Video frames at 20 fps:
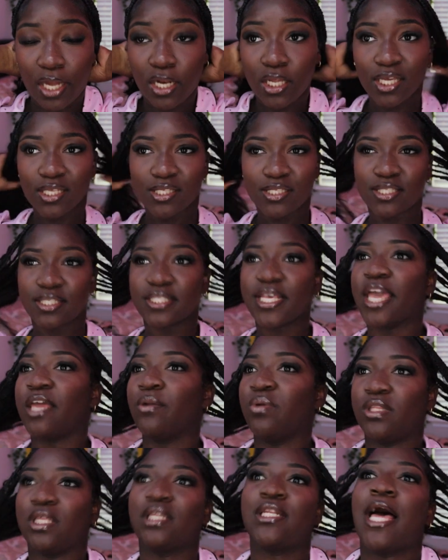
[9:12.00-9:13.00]
I look insane
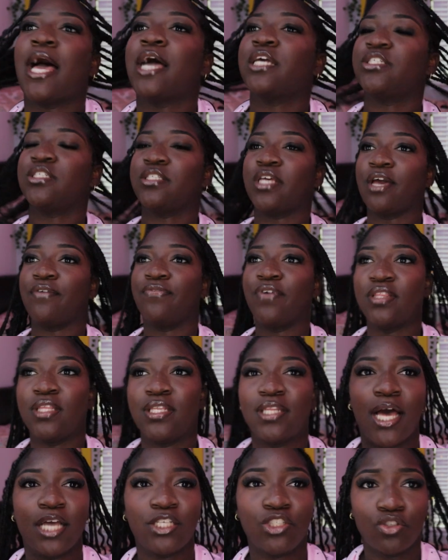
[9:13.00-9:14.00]
with the lashes. Like, I feel like
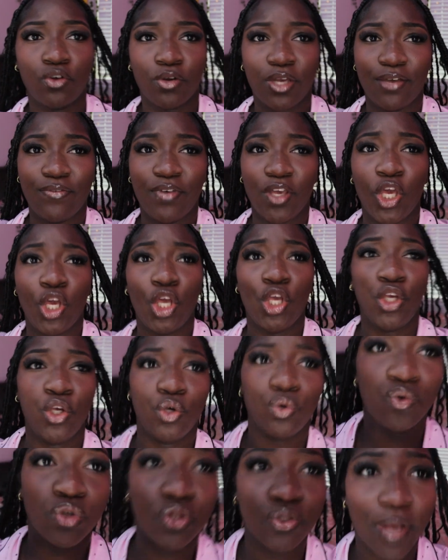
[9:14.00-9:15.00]
the lashes are giving
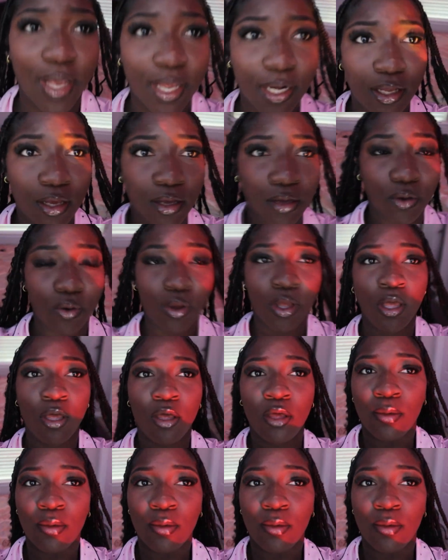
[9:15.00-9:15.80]
huge right now.